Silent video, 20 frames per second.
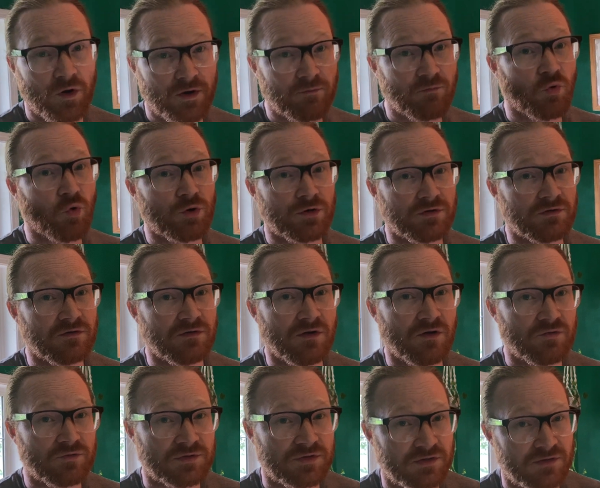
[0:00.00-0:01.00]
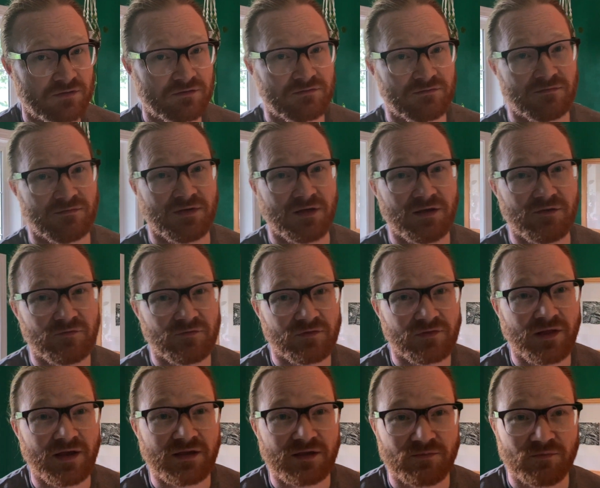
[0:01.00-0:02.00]
important note: if,
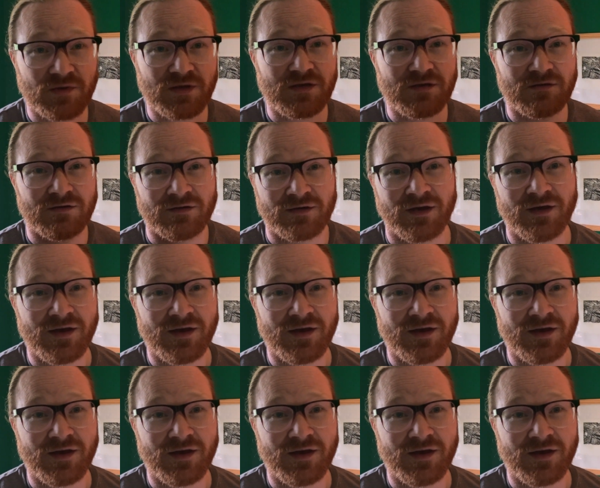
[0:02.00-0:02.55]
like me,